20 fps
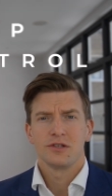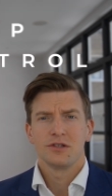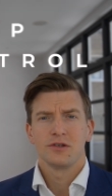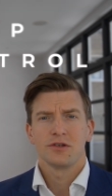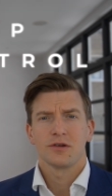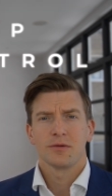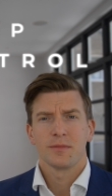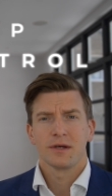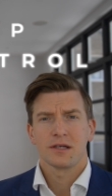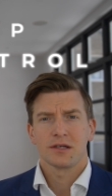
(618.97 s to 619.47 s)
you
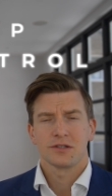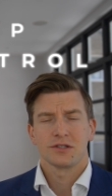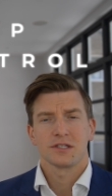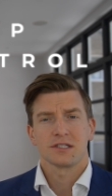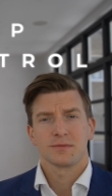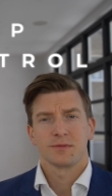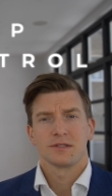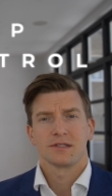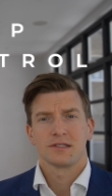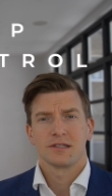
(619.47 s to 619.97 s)
can make
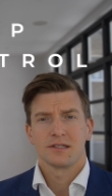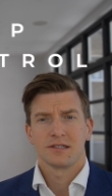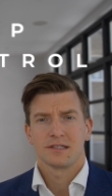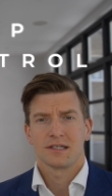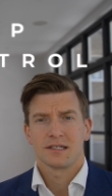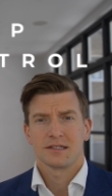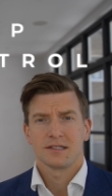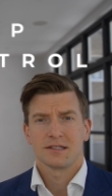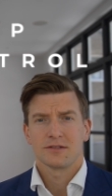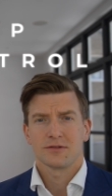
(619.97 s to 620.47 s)
adjustments to the
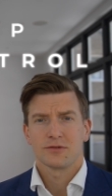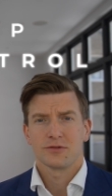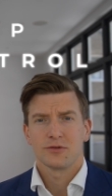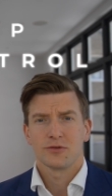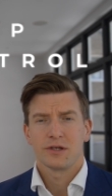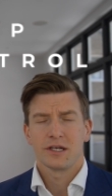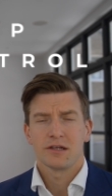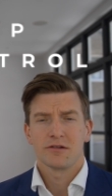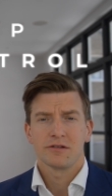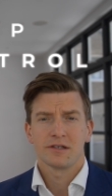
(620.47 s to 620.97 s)
settings on your
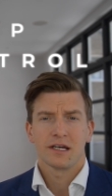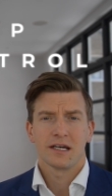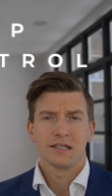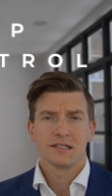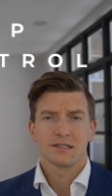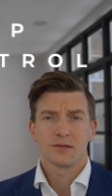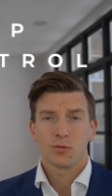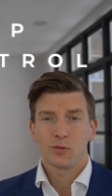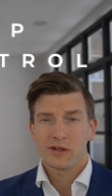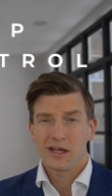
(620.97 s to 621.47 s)
hearing
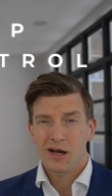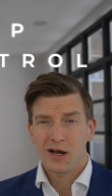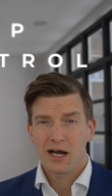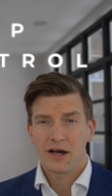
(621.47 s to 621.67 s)
aids without